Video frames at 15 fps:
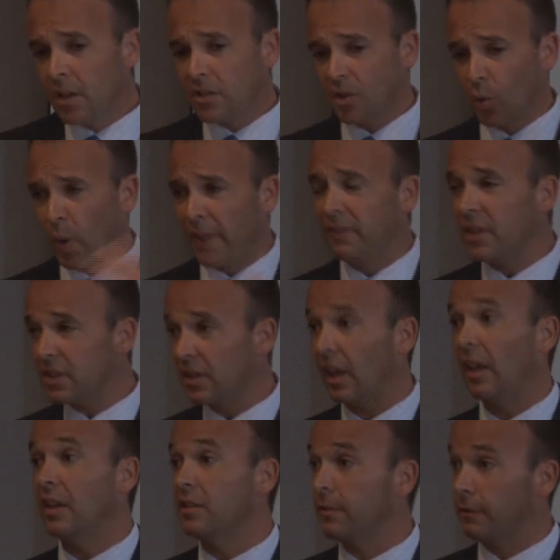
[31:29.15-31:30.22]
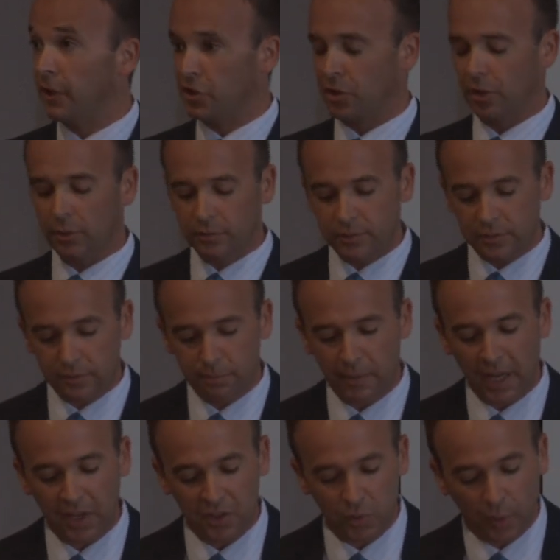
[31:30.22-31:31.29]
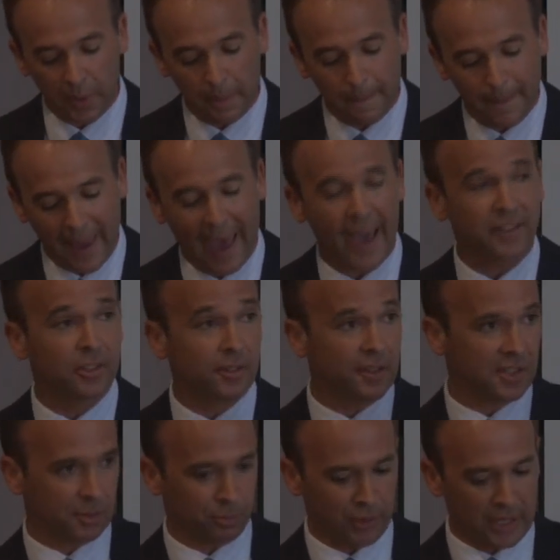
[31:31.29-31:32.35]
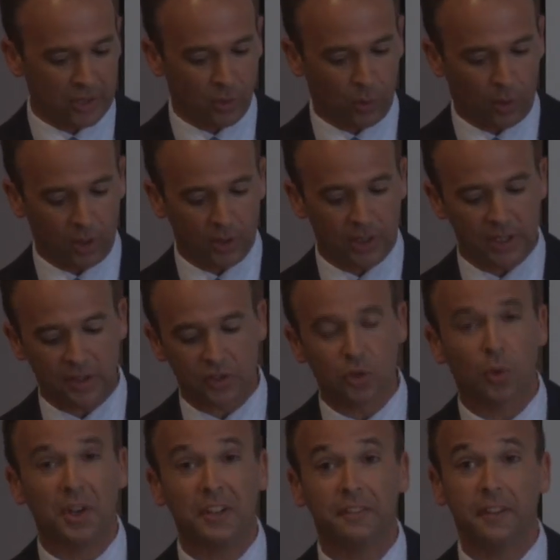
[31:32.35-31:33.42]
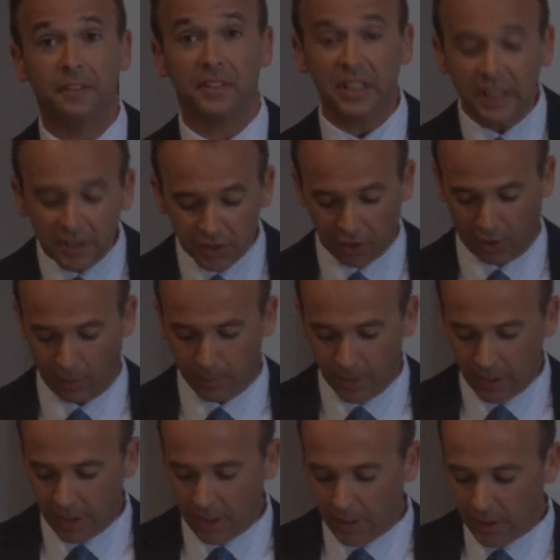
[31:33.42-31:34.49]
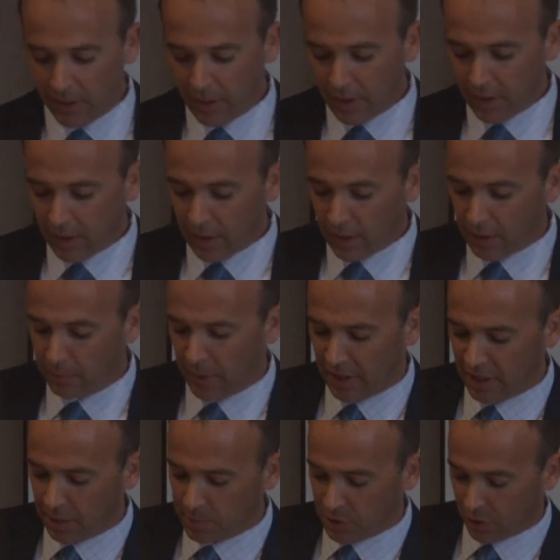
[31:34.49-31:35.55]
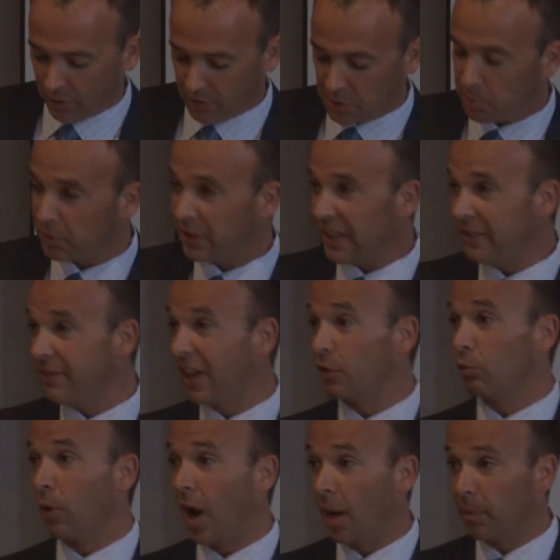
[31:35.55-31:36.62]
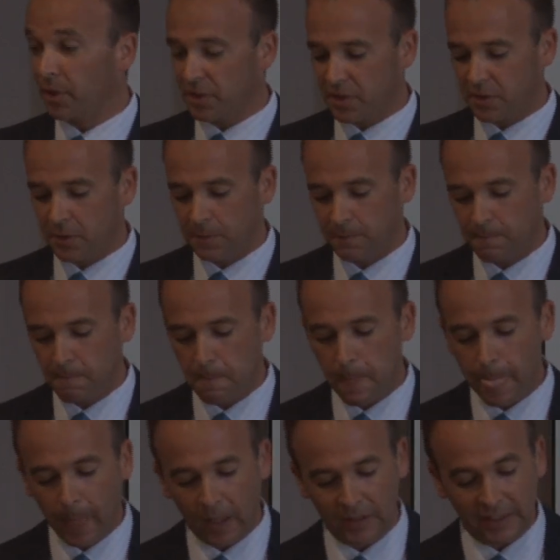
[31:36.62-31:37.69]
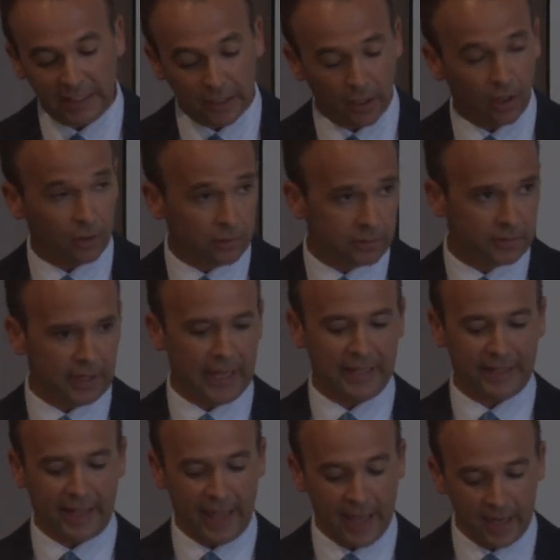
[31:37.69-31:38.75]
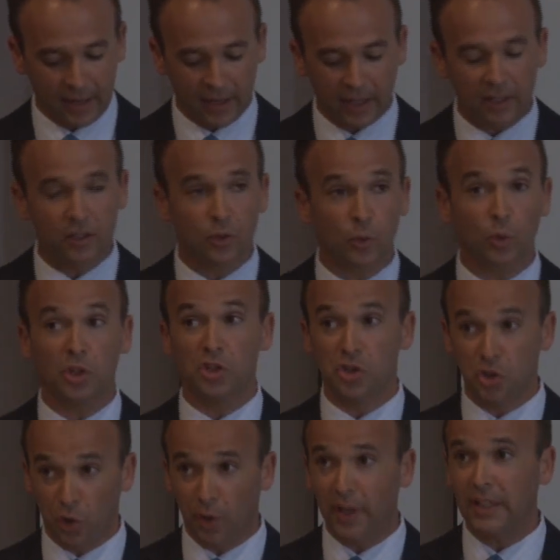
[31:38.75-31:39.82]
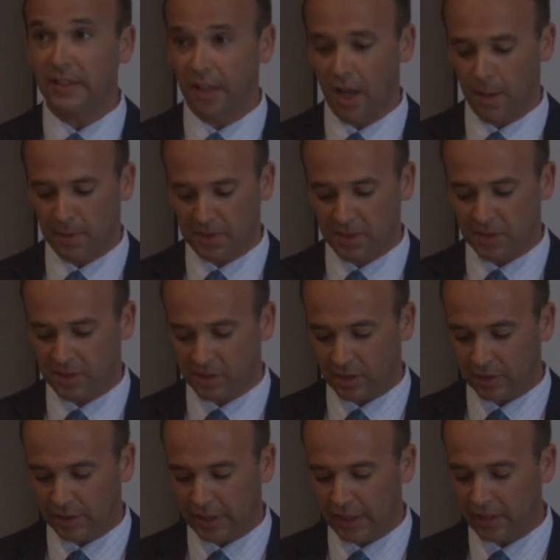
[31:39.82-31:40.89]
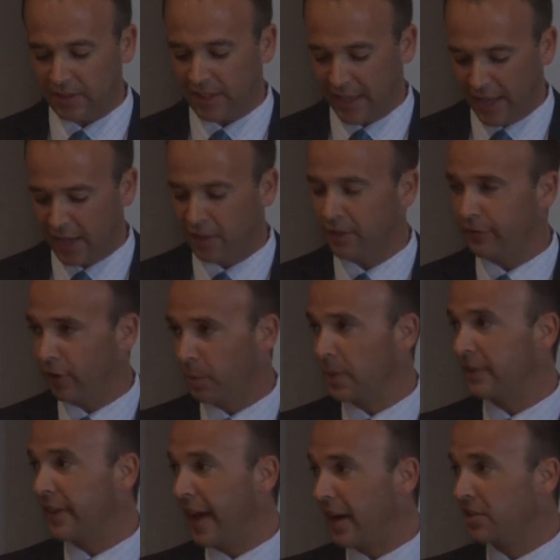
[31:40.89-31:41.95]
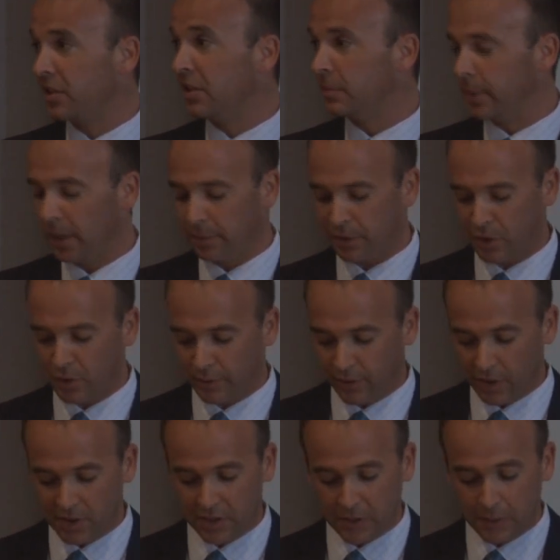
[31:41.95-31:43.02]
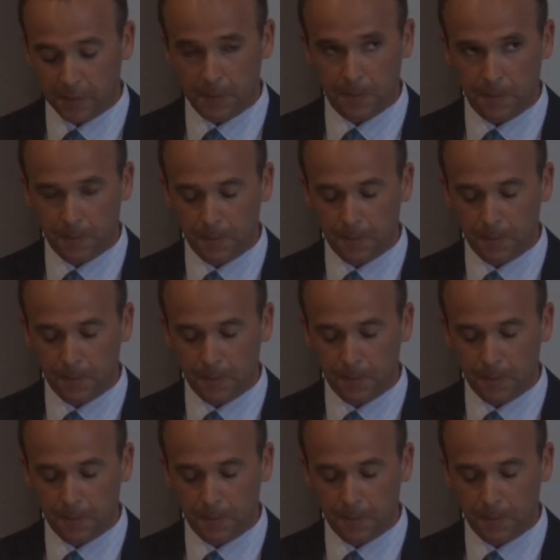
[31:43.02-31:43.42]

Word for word: So, when this case, Fisher, made its way back to the Supreme Court in the 2015 term, many observers believed that Roberts, Alito, and Kennedy would join Thomas and Scalia to end affirmative action in public universities.